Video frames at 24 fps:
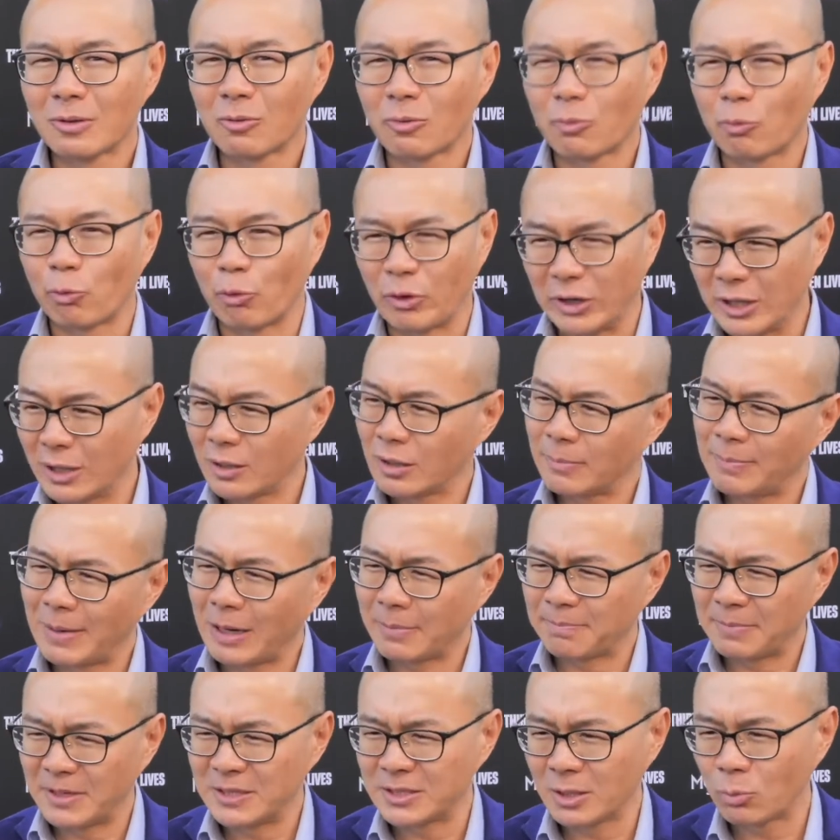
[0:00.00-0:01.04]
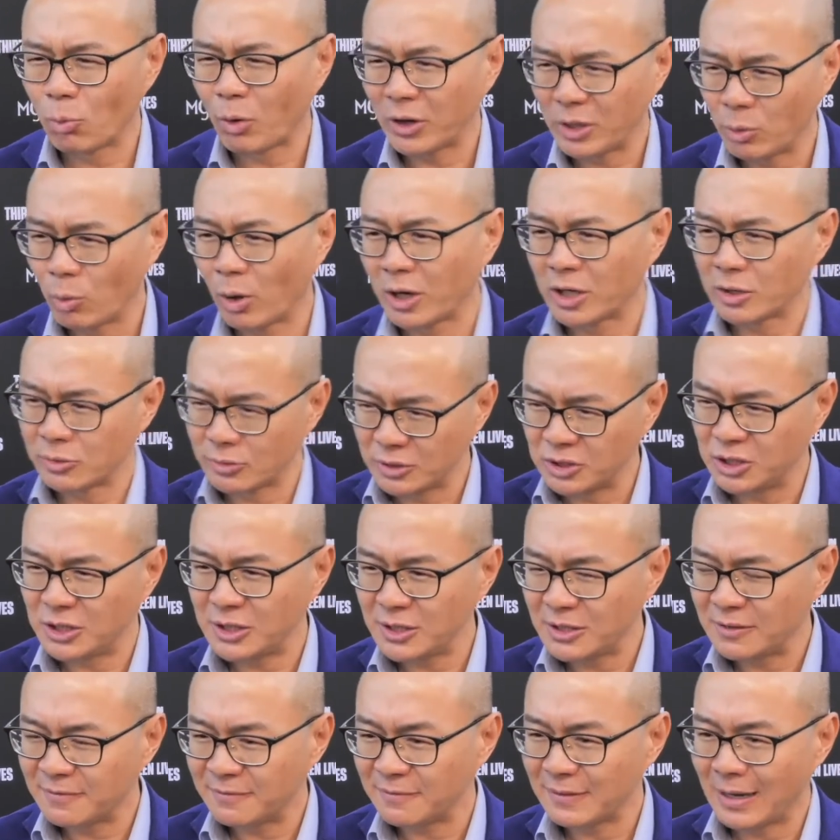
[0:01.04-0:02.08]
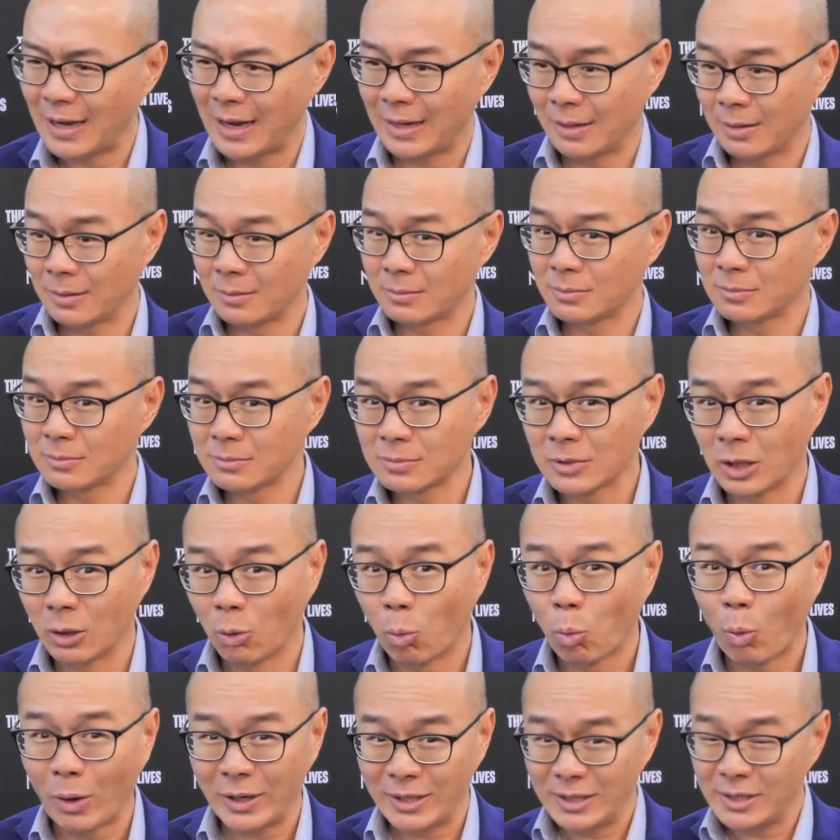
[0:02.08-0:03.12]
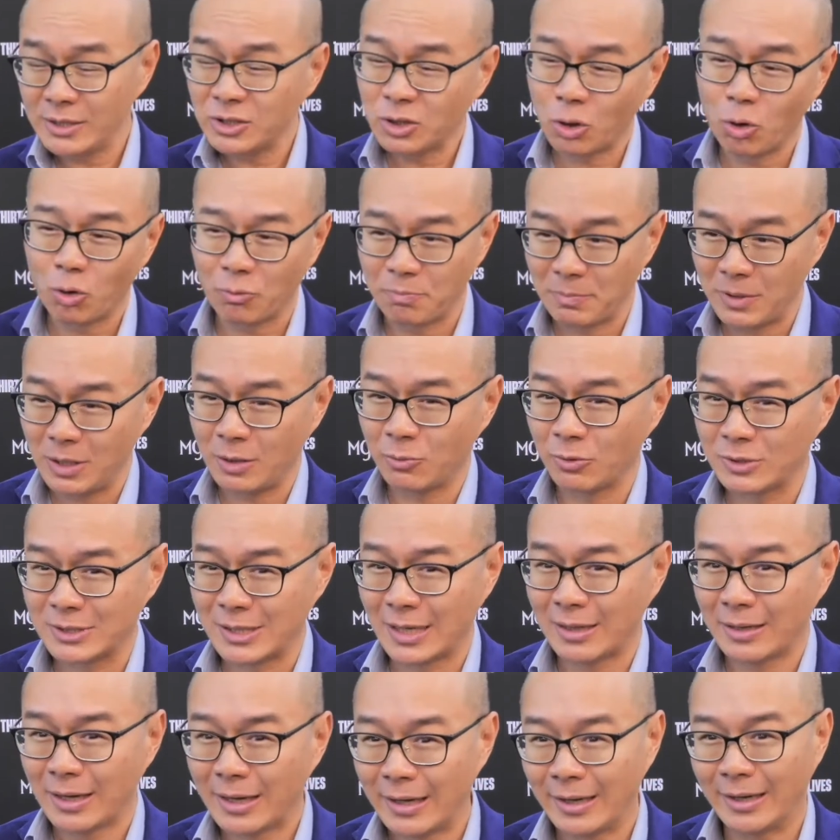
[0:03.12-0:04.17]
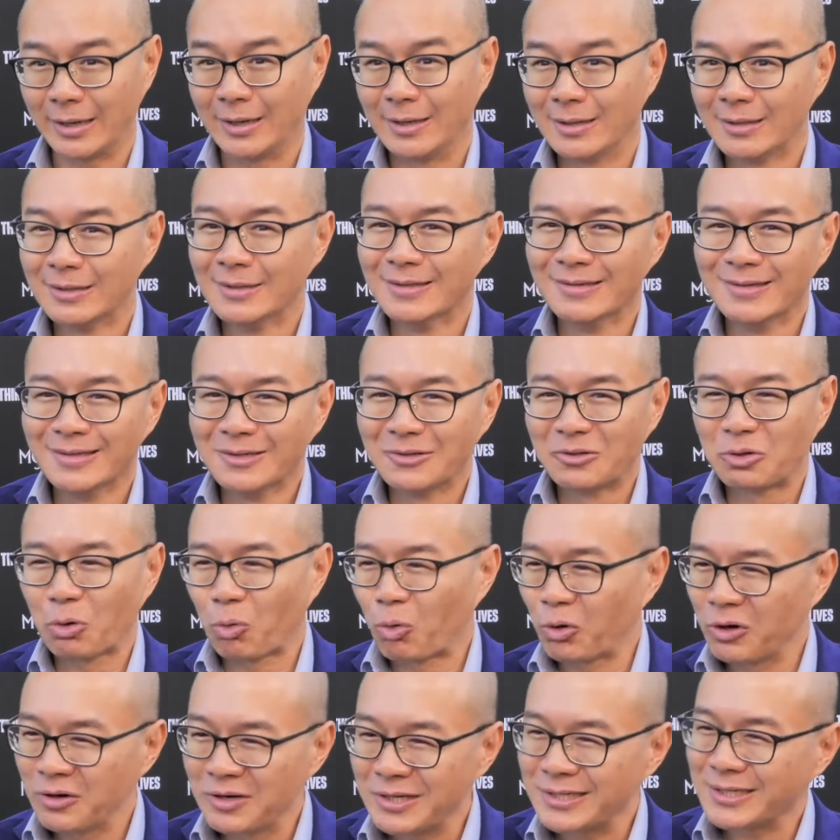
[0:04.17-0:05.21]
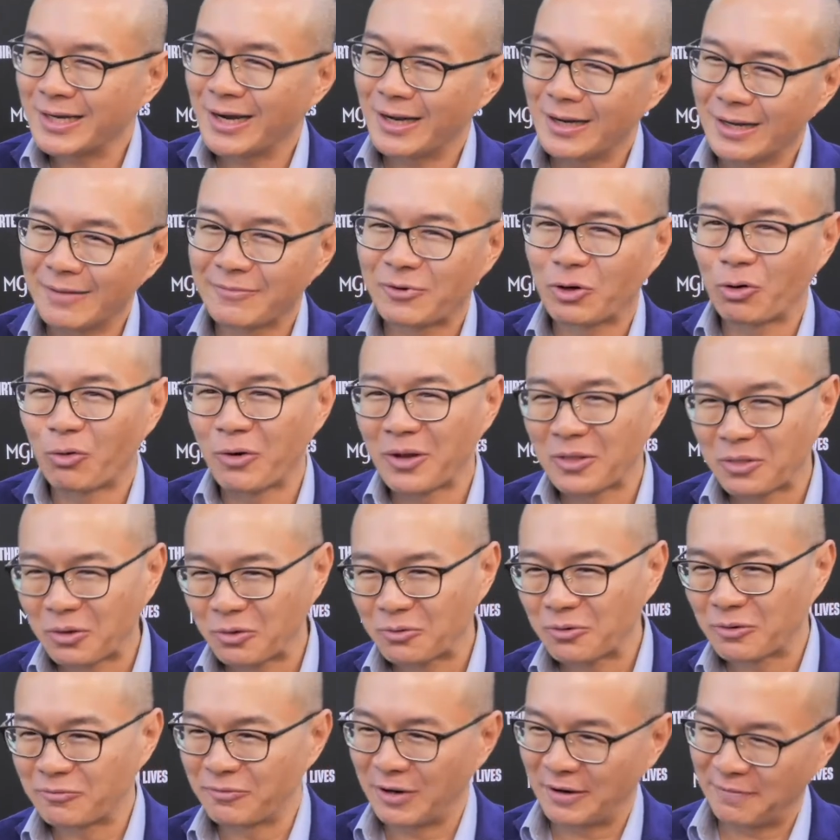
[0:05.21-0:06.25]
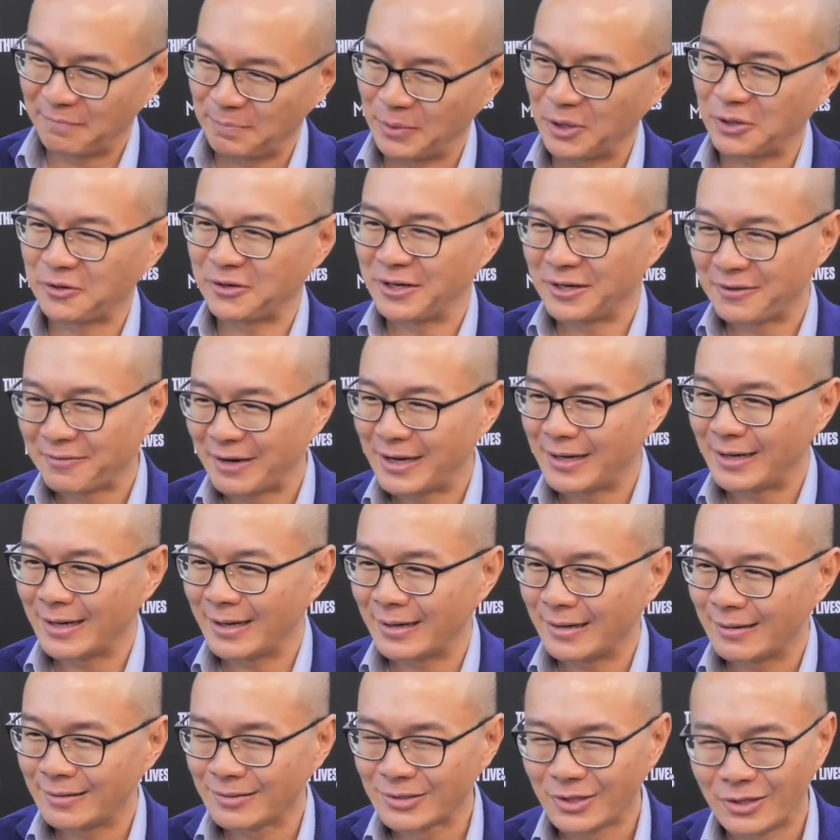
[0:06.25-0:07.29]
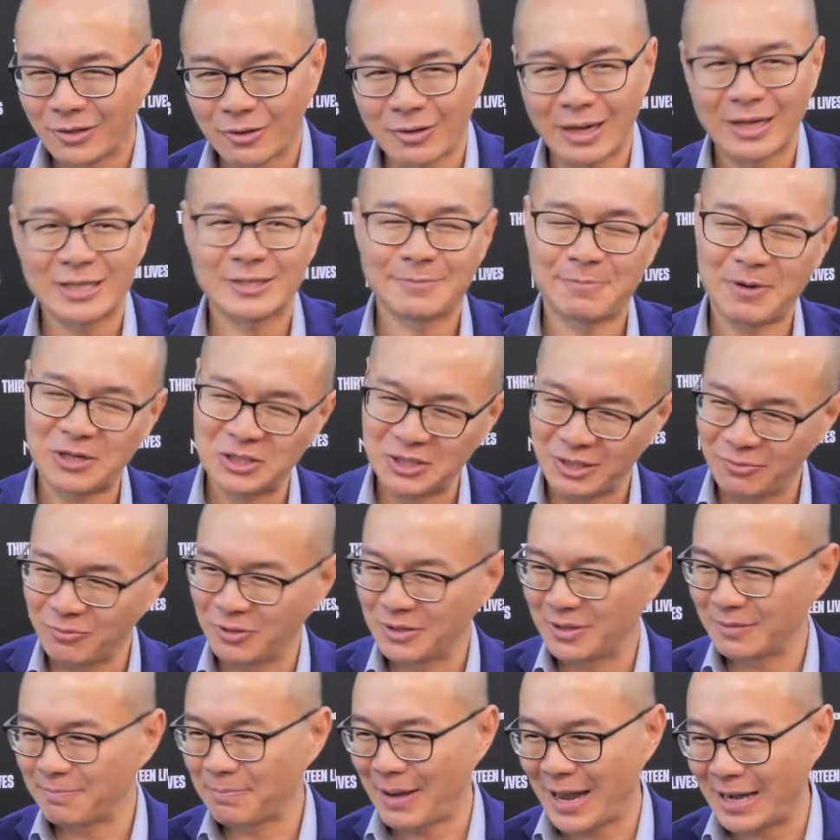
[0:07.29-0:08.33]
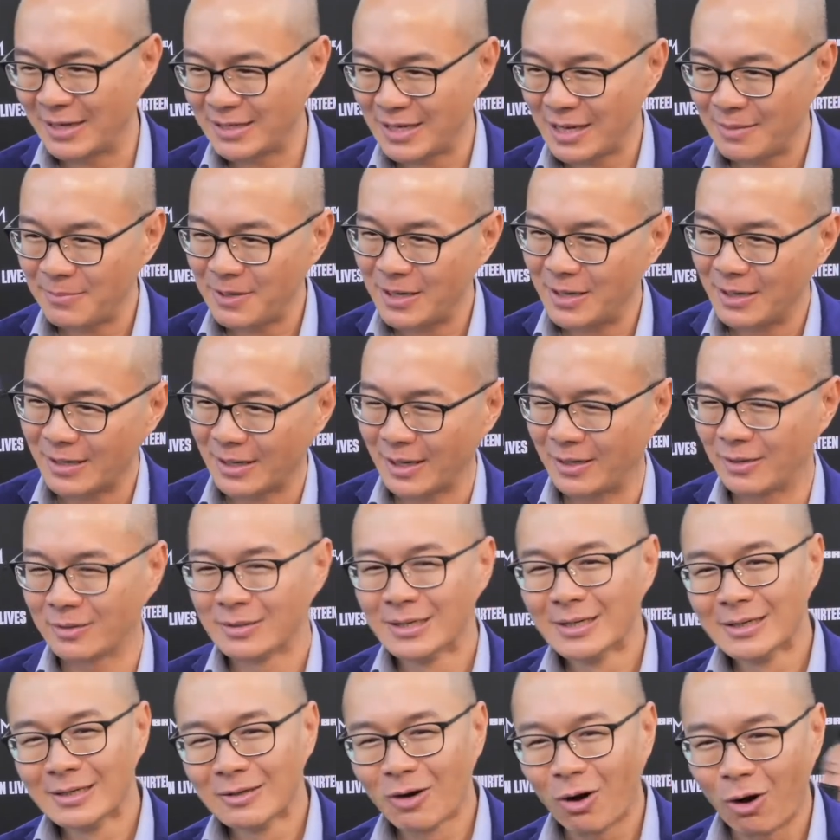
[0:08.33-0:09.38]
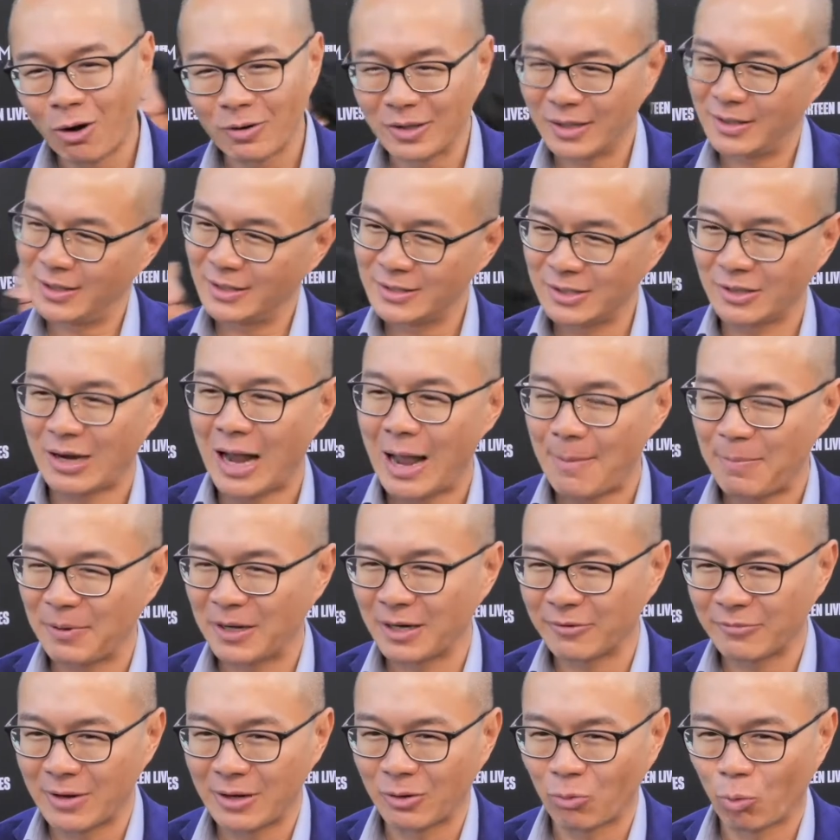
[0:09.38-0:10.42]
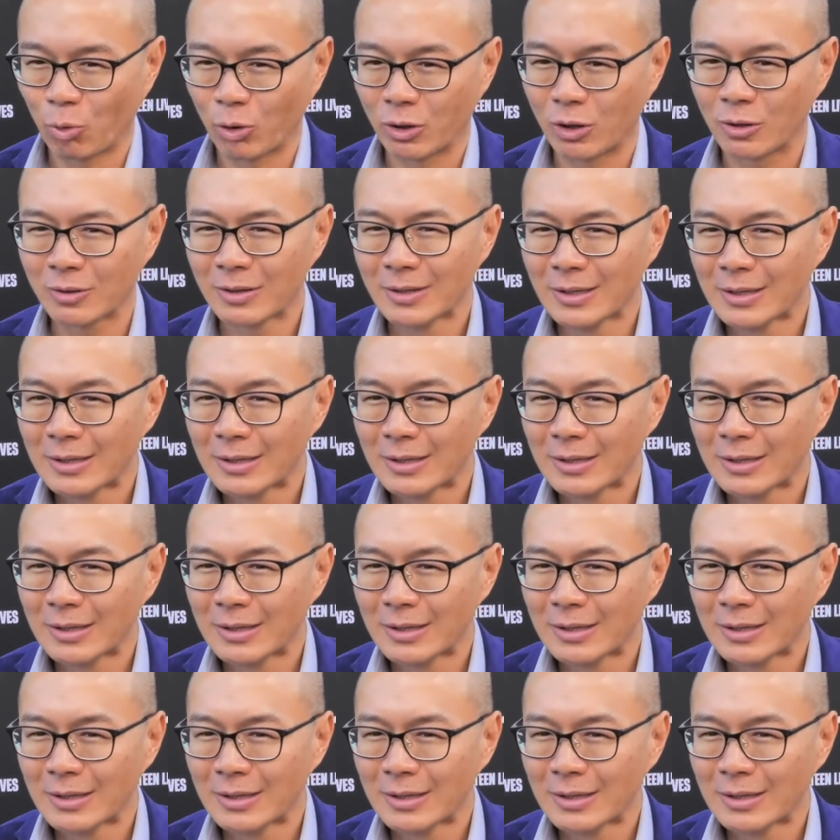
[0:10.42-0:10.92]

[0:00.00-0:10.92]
real about basically what he wanted to achieve. And, you know, what he told me was that, hey, the world is kind of going through a rough period right now, you know, especially with the pandemic and all the things that are happening around the world.